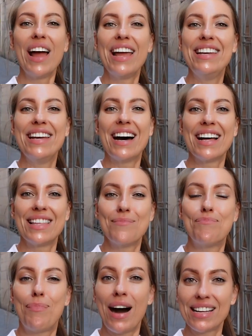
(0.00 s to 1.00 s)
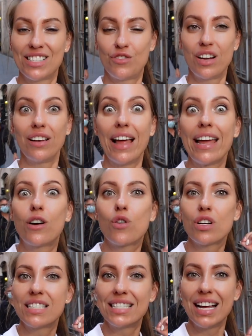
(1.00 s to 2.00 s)
any other pastry like
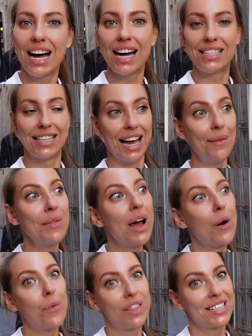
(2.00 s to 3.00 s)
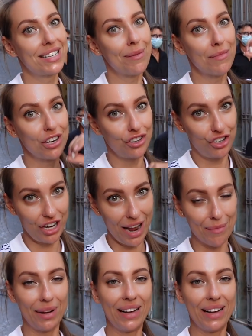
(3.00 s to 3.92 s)
crostata with some jam